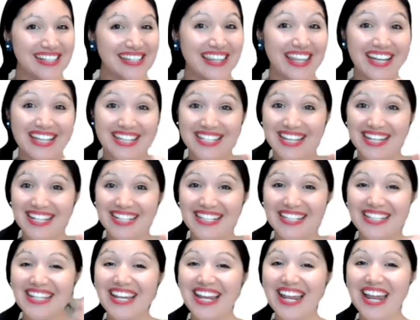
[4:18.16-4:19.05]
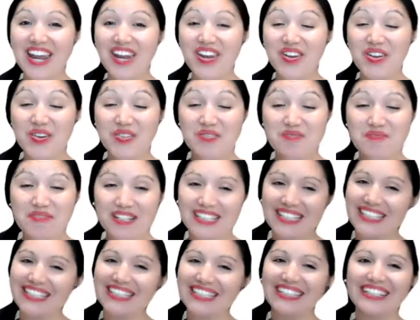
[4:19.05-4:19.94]
That's it.
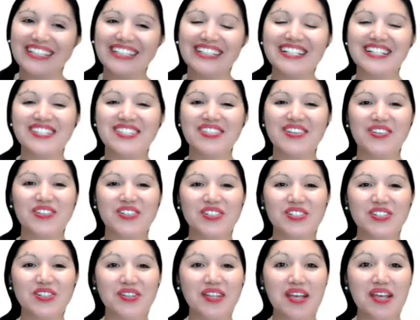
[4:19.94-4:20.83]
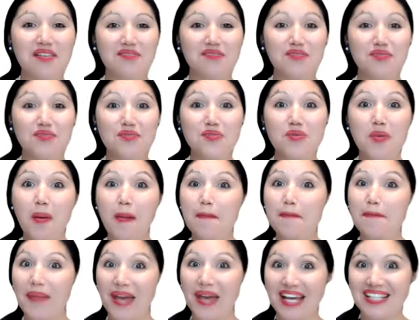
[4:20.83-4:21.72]
Nobody. So, je n'ai vu
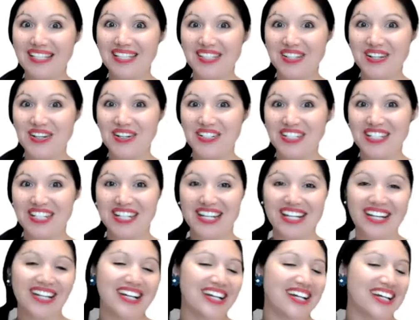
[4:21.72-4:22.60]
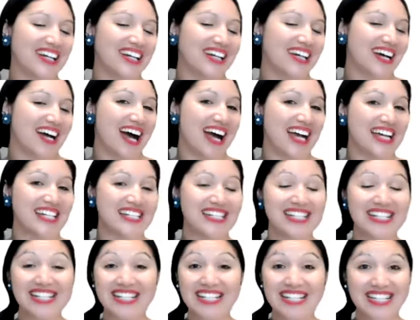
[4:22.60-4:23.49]
personne. I
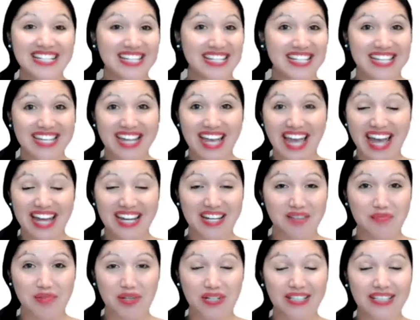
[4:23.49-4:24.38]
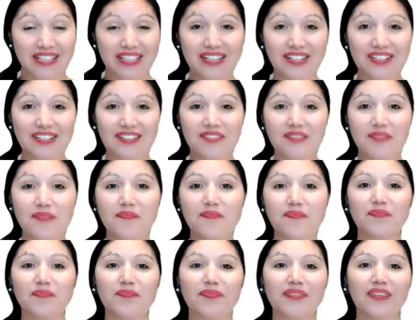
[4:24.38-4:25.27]
didn't see anybody.
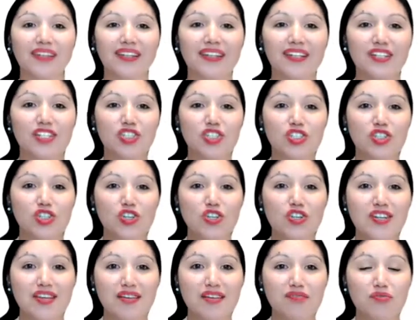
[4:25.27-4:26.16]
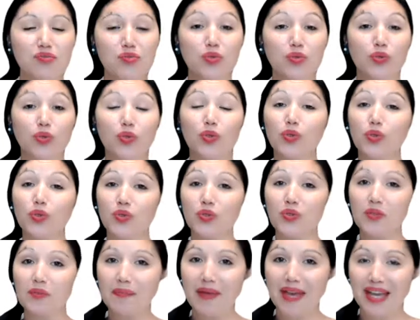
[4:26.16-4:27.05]
Je n'ai vu
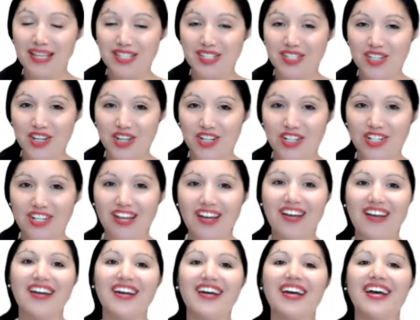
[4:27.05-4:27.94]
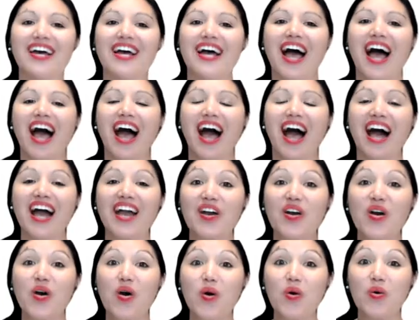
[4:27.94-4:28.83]
qu'une personne. I
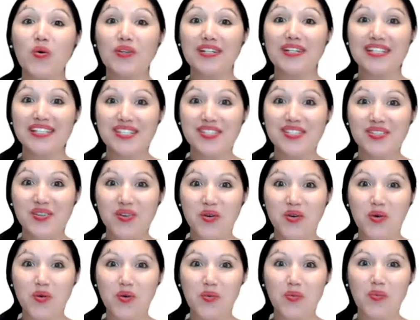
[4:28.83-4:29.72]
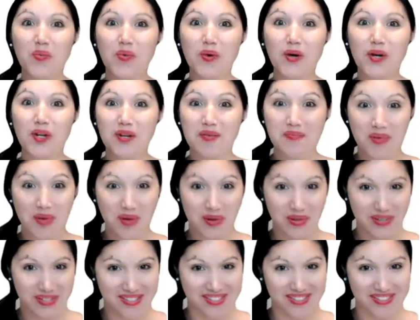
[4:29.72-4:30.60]
only saw one
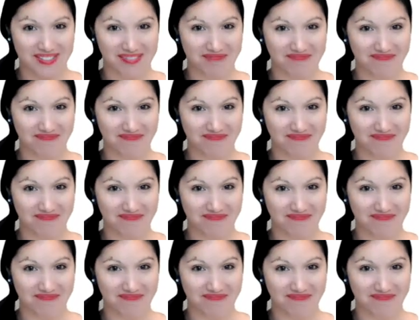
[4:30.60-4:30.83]
person.